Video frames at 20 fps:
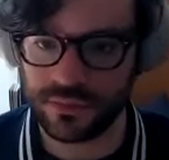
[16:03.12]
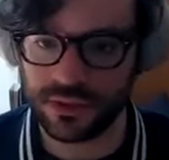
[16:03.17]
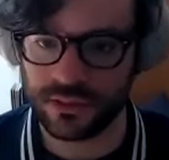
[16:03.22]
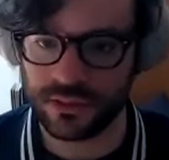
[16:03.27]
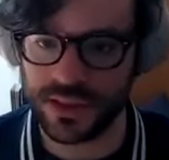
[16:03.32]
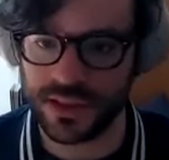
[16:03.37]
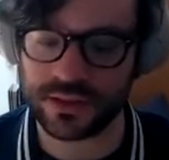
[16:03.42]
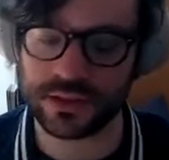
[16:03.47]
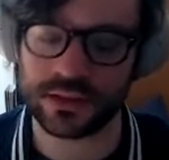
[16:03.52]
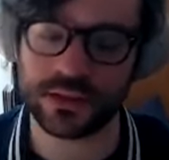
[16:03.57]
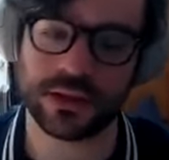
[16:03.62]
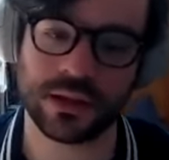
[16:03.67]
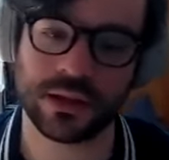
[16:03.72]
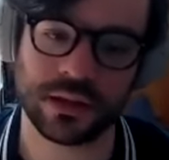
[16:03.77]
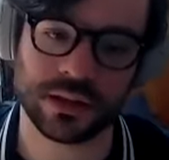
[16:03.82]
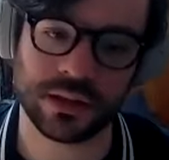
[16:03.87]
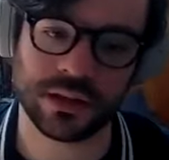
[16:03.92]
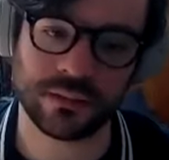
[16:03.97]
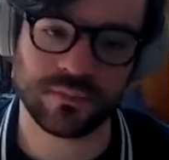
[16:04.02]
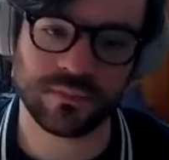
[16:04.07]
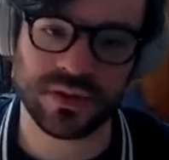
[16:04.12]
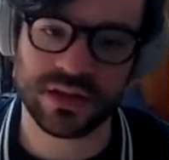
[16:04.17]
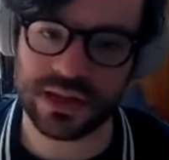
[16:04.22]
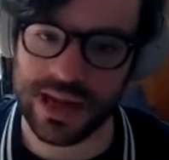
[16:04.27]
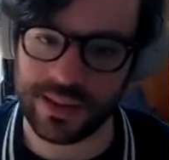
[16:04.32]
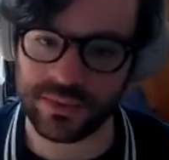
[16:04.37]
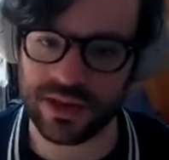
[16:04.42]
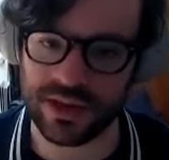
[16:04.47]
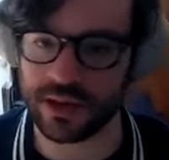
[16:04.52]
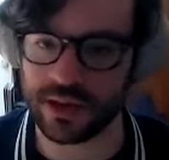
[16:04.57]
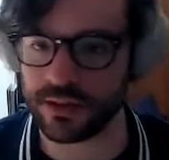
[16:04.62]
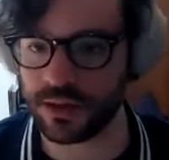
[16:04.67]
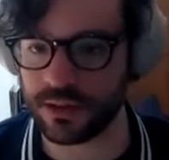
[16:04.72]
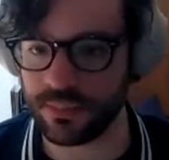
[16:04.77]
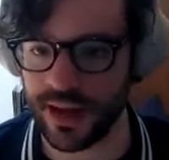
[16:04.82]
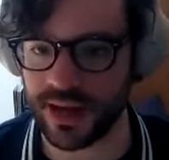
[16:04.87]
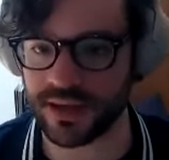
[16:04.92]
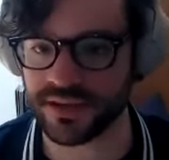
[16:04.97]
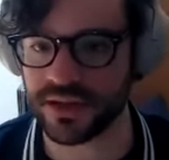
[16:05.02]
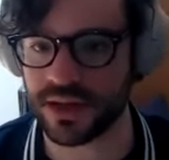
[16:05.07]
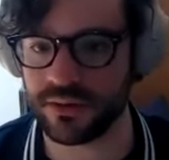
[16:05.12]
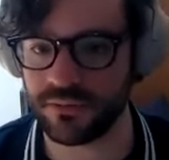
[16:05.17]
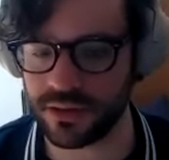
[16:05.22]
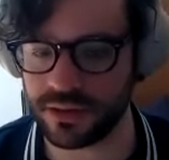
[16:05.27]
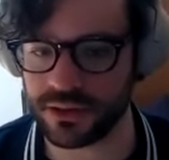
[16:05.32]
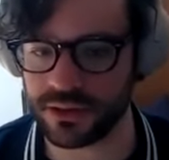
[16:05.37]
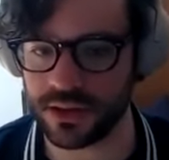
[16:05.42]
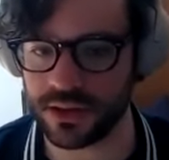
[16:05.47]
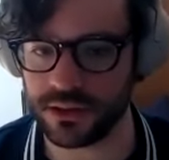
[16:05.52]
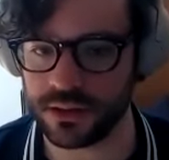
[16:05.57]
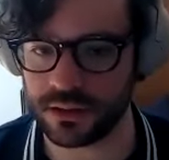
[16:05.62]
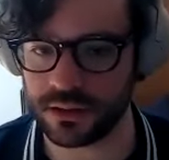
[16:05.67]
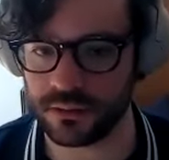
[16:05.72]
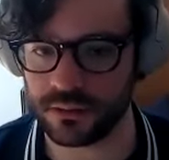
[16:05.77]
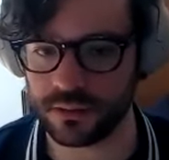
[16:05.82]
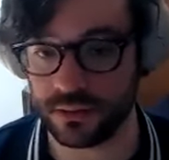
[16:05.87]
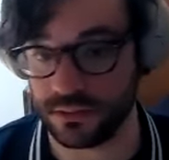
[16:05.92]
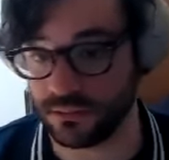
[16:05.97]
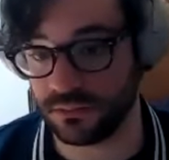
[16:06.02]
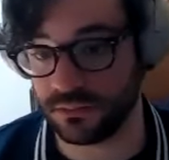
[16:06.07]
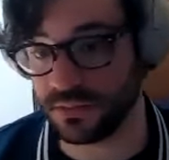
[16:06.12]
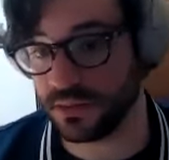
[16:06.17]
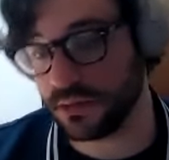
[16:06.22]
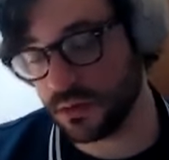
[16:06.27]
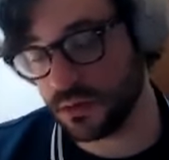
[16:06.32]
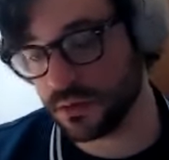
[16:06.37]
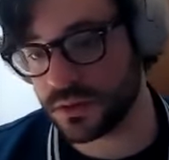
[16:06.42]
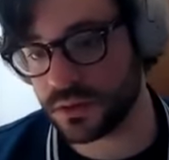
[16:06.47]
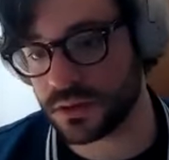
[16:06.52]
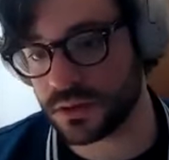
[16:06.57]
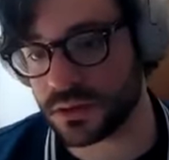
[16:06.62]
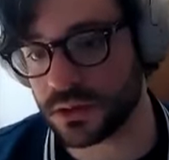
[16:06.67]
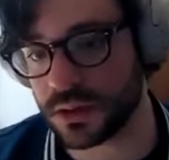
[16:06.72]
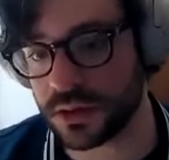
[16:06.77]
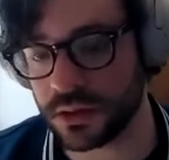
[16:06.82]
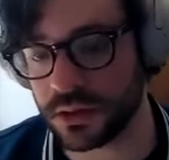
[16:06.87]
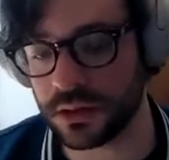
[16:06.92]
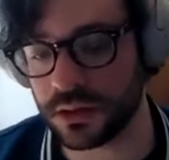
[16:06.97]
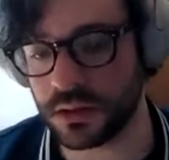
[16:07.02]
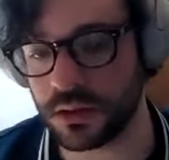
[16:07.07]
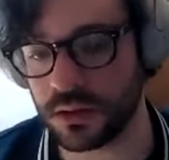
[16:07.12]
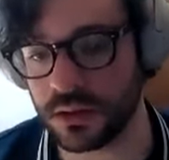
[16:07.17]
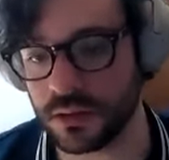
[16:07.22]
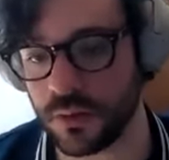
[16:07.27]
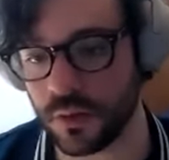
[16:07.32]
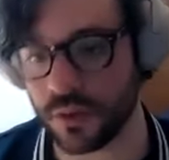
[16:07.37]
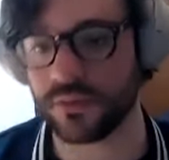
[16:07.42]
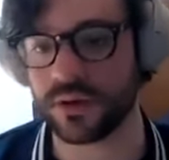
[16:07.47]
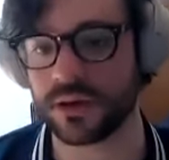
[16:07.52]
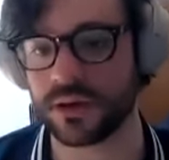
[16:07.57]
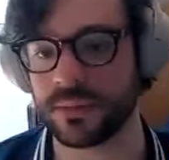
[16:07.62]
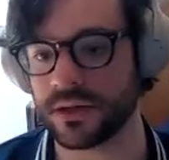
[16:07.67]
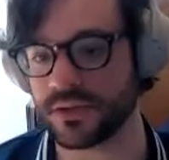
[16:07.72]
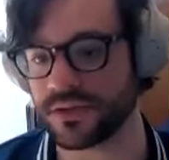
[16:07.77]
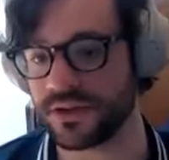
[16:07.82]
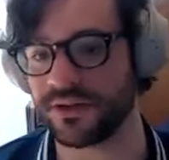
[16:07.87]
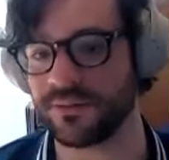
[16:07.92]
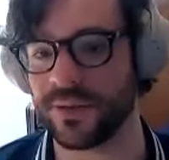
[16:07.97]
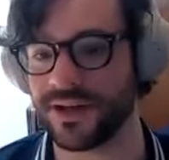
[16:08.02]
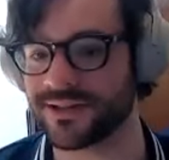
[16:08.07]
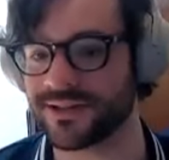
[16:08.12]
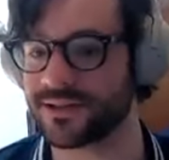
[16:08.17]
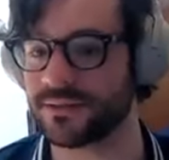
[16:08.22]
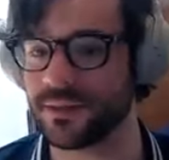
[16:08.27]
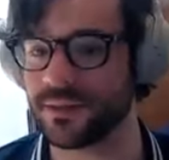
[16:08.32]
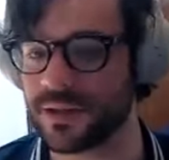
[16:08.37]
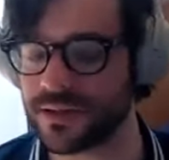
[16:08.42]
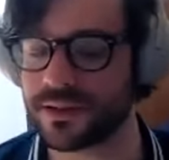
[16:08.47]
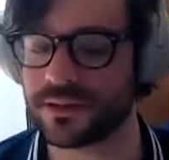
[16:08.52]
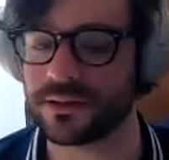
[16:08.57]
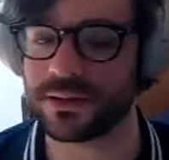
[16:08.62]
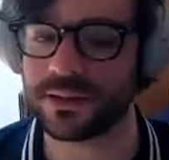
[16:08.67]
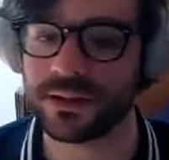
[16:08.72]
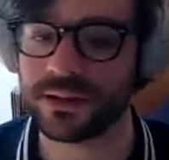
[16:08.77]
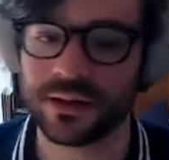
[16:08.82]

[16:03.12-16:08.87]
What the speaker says: easily kind of snap together or pass off with each other. It's just like the core fundamentals of good pacing, basically.